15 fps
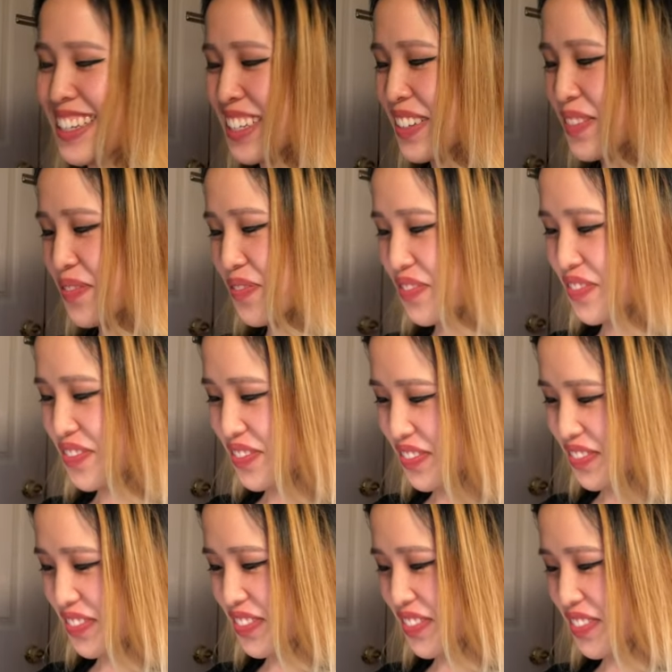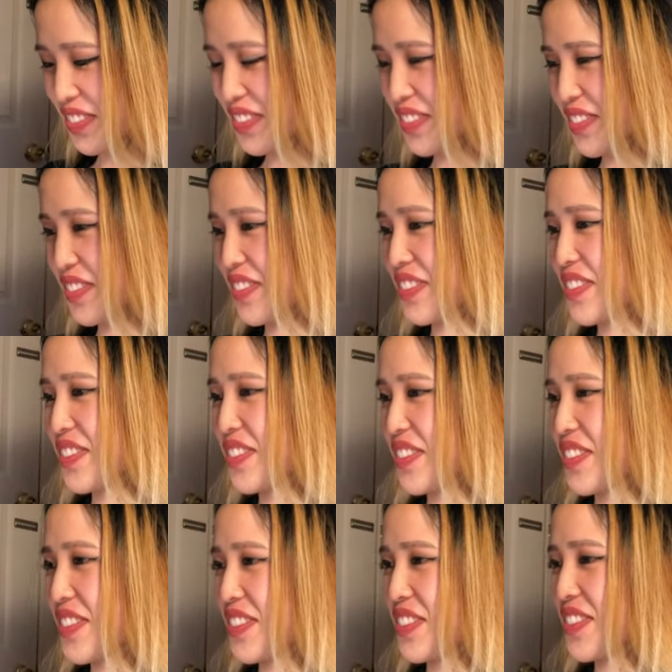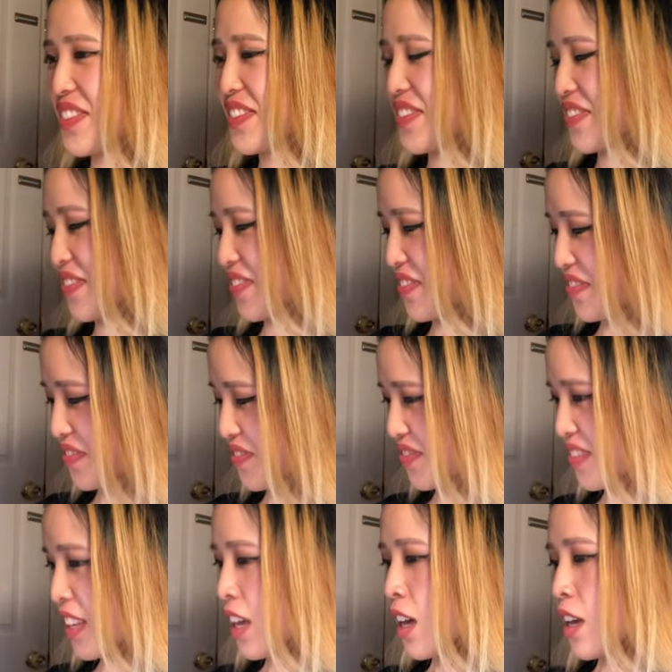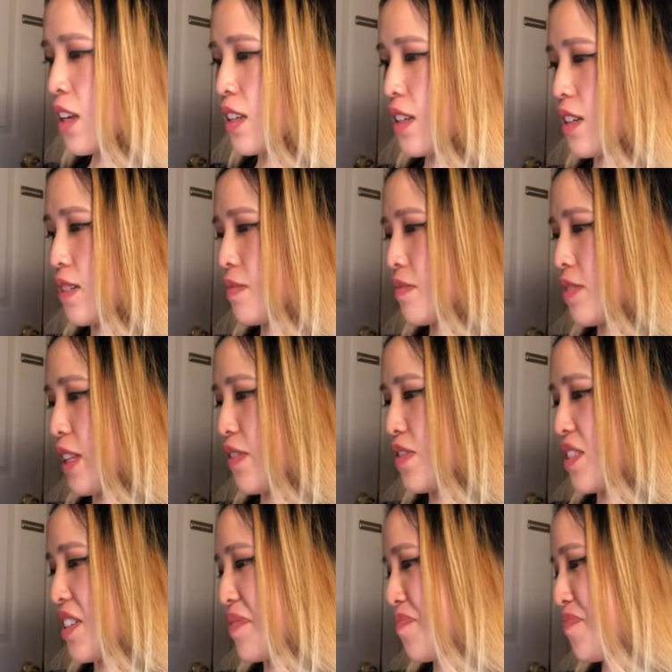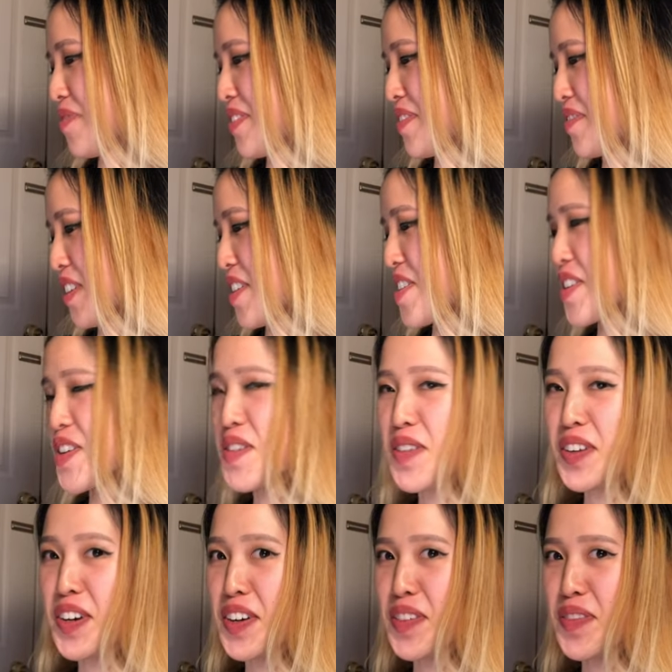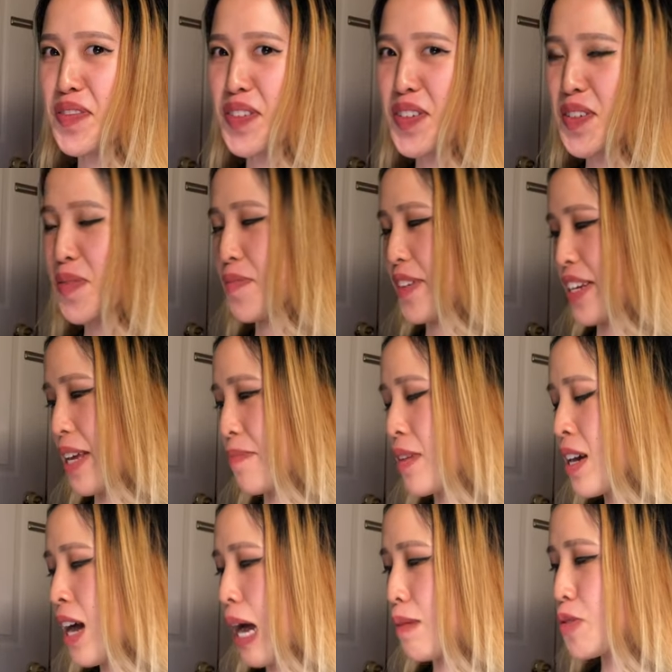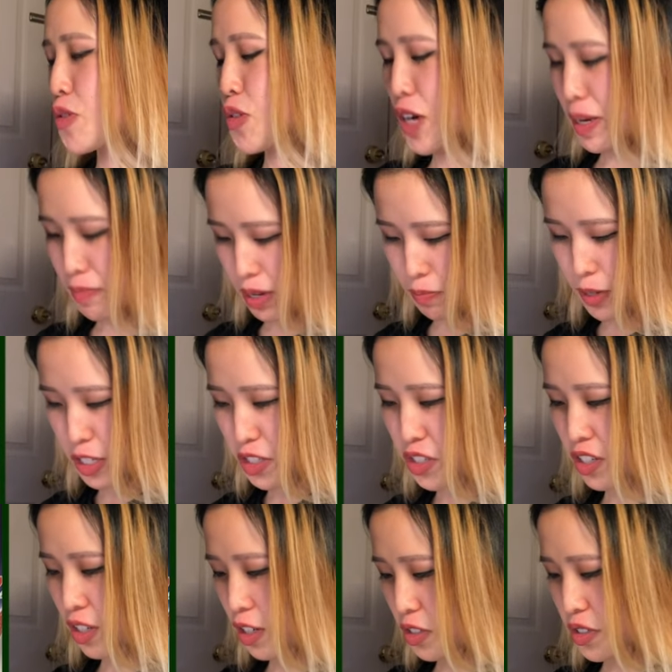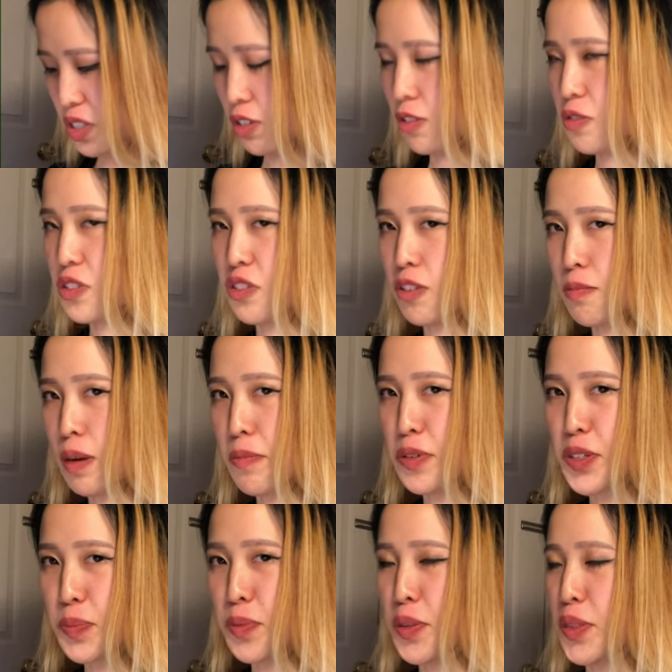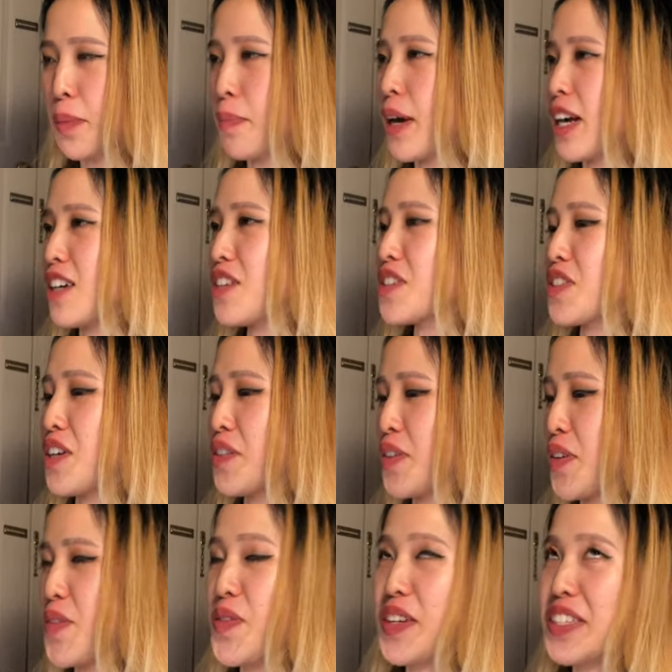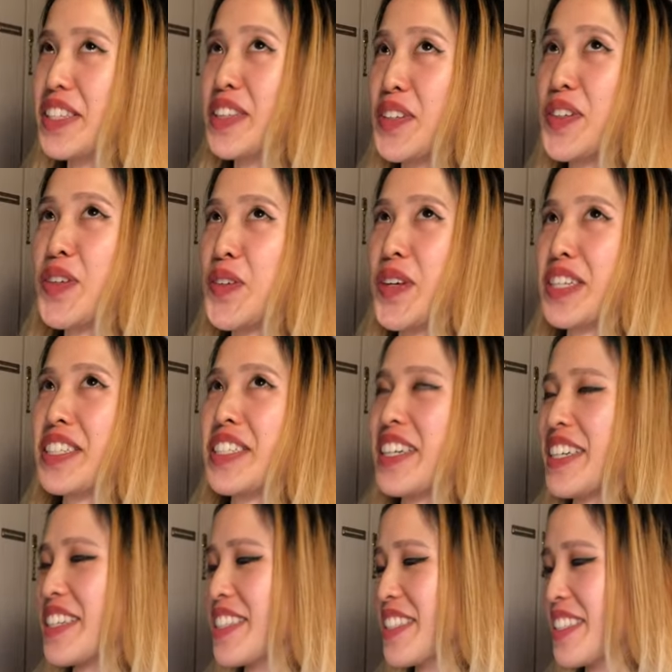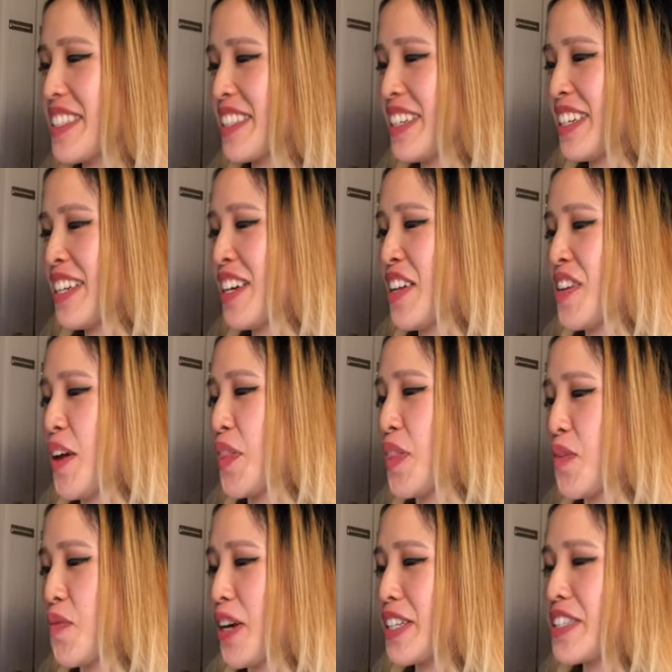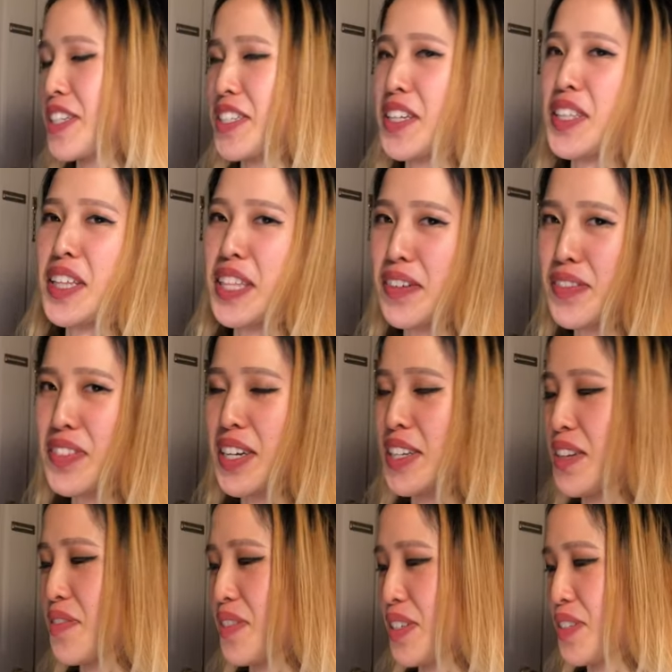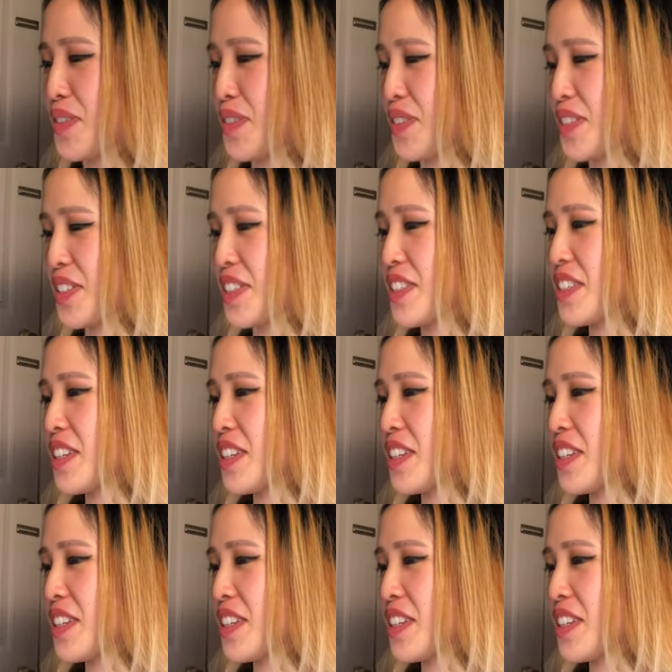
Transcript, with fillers: that, oh, that's why I asked you in the beginning. Like, wait, which side did you start on? Yeah, left side. There you go, confirmed. And I'm I'm trying my best to also to remember to put the piles on their right on their correct sides. I see. Yeah. Not the right side on the left side and vice versa.